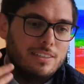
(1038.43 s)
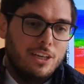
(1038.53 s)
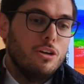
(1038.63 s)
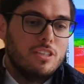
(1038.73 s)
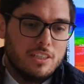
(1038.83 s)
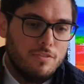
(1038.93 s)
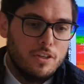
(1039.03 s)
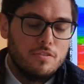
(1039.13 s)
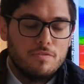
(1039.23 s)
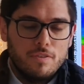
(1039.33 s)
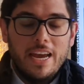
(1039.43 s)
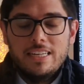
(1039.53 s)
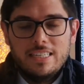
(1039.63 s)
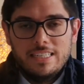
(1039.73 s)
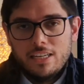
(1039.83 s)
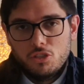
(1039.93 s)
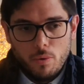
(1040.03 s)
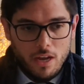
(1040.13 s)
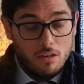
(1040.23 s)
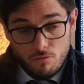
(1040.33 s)
Notice verse 18
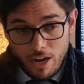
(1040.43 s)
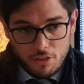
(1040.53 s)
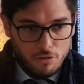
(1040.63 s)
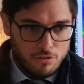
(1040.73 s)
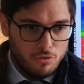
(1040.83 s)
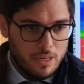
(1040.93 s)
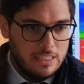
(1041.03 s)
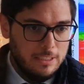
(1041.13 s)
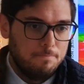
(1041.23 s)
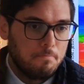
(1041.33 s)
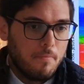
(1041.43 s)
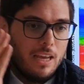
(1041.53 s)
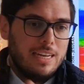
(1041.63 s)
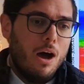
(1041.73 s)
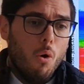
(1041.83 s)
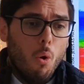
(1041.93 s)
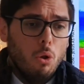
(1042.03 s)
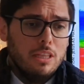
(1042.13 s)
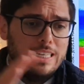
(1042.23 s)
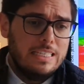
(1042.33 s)
and right through to 20. Now,
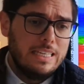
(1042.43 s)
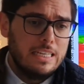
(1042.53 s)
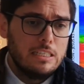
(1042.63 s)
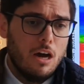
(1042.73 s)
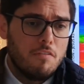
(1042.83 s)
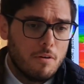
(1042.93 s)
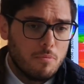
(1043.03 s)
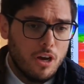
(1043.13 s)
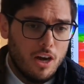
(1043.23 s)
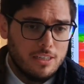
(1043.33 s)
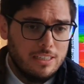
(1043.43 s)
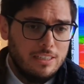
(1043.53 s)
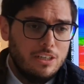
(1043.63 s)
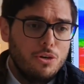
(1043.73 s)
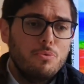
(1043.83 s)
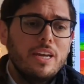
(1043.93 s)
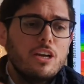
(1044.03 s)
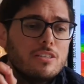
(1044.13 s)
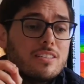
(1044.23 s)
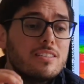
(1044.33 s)
all these things are from God, who
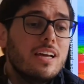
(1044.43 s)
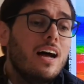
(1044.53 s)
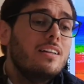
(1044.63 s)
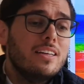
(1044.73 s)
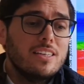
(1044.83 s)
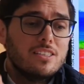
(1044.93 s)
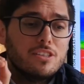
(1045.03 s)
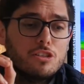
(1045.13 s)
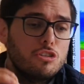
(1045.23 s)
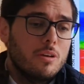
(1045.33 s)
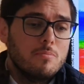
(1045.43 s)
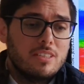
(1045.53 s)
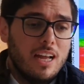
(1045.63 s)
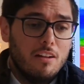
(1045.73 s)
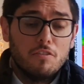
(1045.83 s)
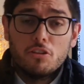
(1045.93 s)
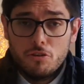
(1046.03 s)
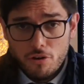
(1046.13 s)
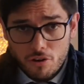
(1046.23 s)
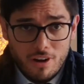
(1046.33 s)
reconciled us to himself
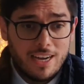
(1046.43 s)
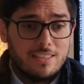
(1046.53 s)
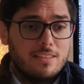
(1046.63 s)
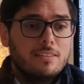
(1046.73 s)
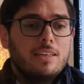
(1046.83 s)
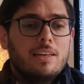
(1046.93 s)
through Christ